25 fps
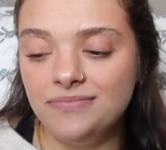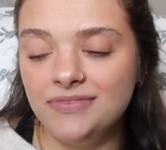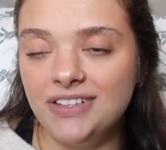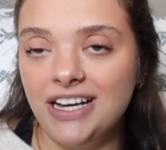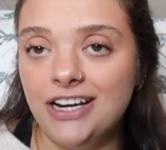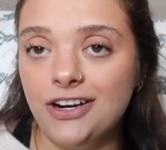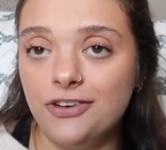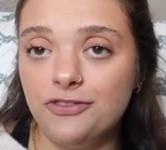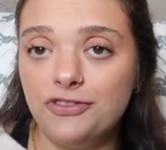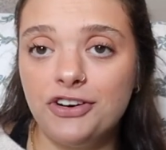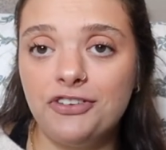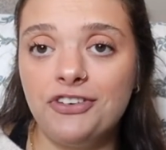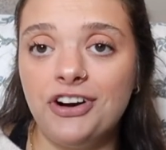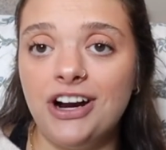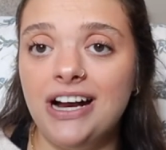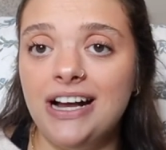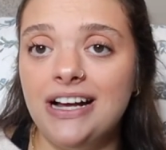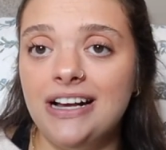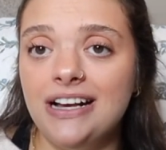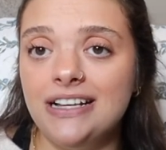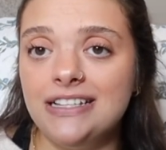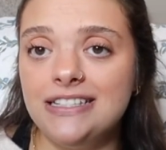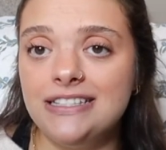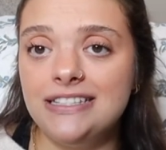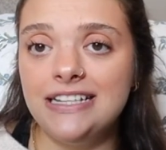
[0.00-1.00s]
I don't
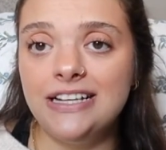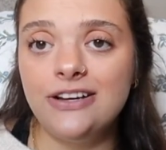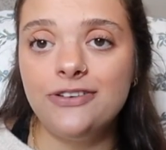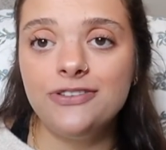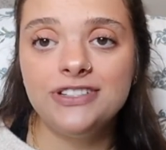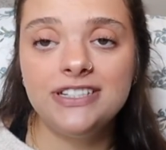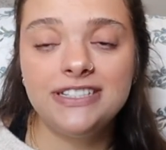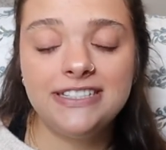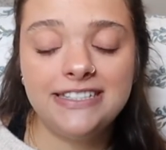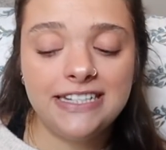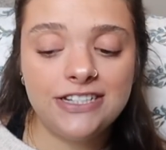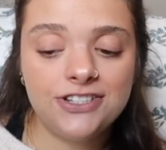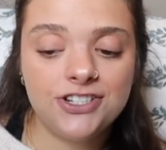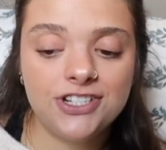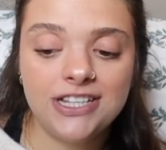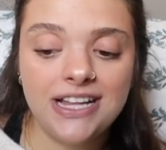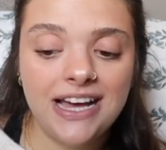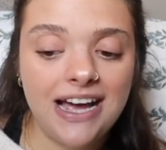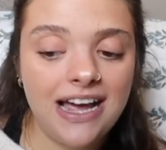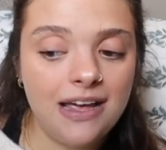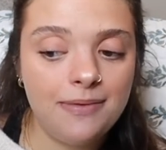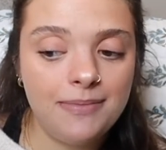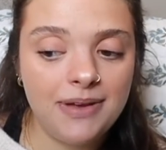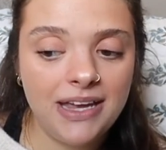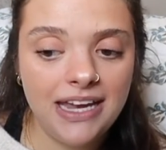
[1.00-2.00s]
regret a single decision
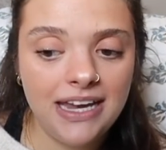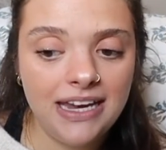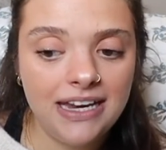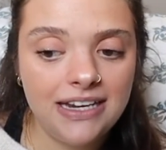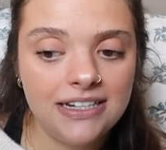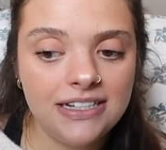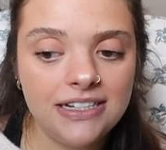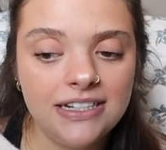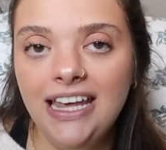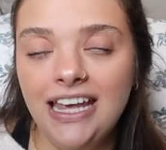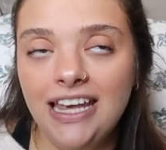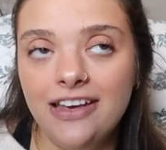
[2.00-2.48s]
that I made,